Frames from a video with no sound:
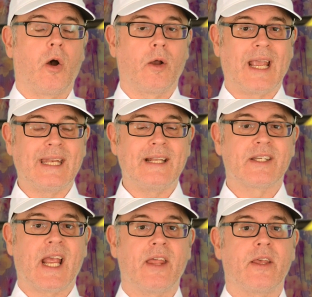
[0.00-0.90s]
getting
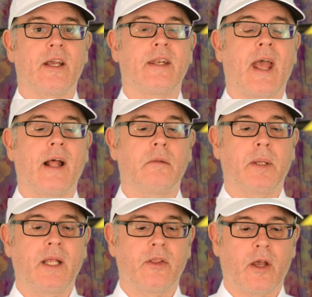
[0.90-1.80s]
together and
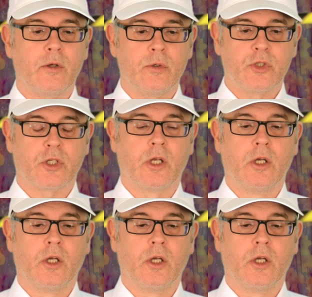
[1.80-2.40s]
helping those